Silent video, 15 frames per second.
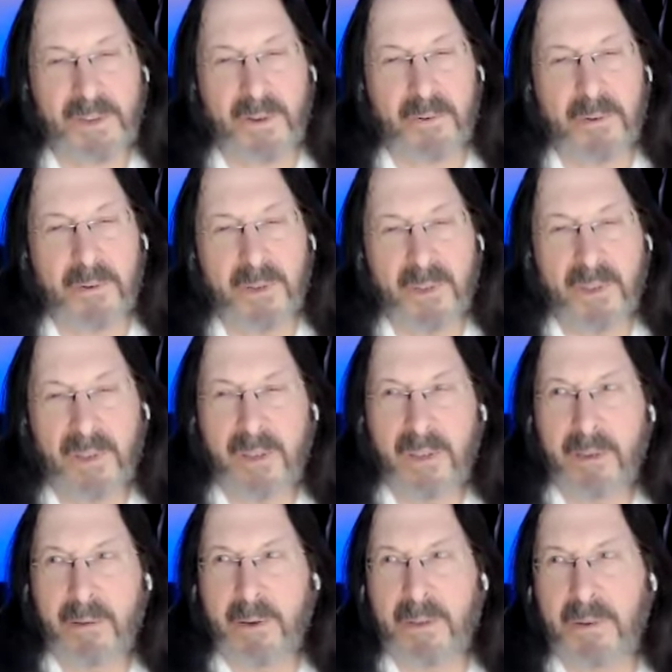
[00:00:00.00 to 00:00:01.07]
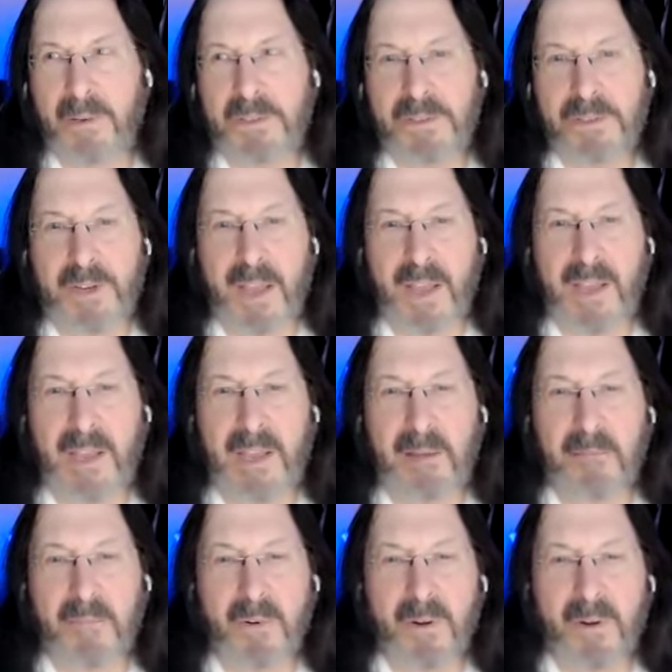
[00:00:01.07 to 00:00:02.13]
So, whether it's
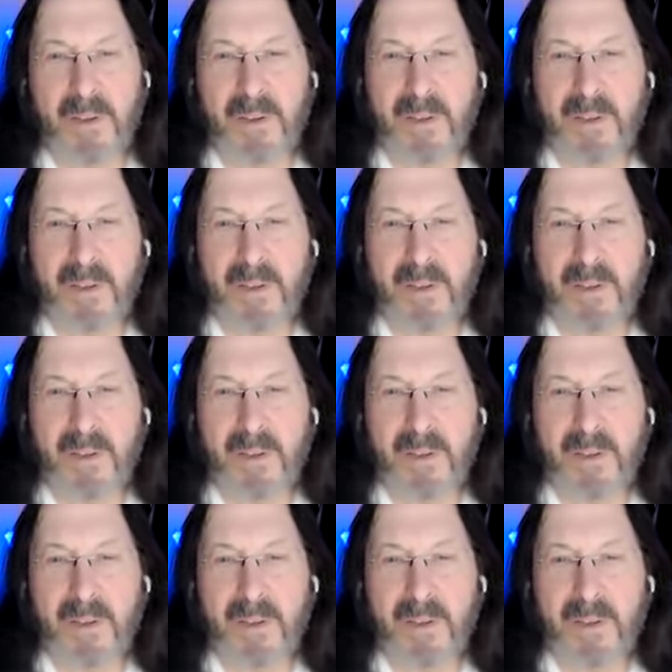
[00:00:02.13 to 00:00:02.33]
shame or